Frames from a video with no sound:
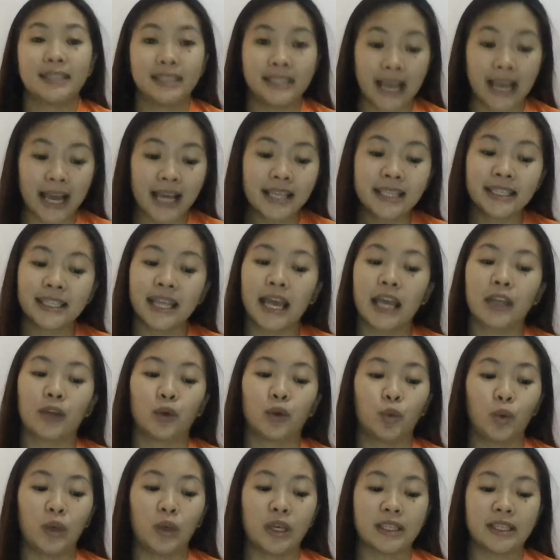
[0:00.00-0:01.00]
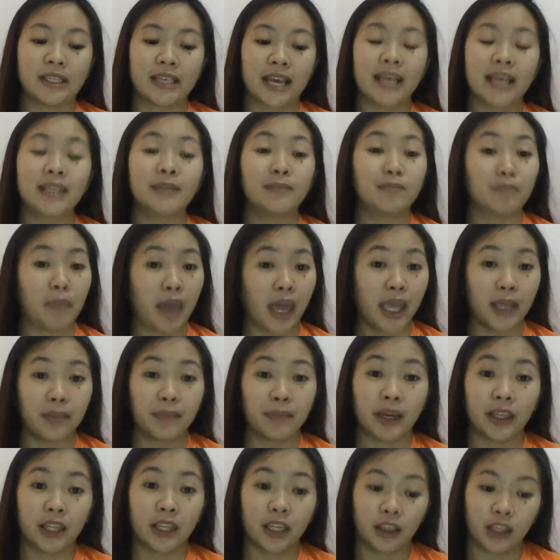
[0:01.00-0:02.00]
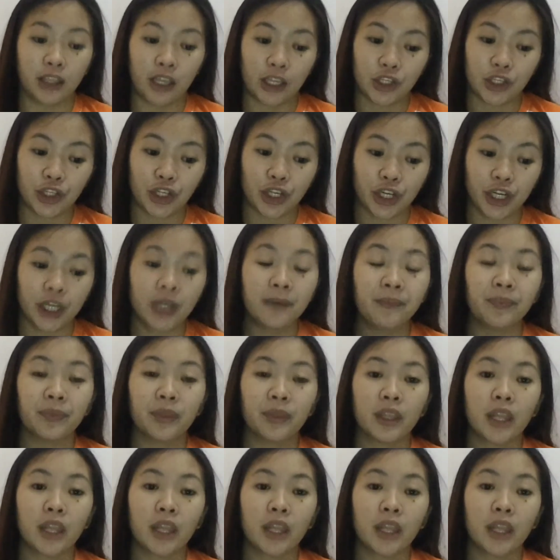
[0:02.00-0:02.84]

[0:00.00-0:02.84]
tests and quizzes made by the teacher,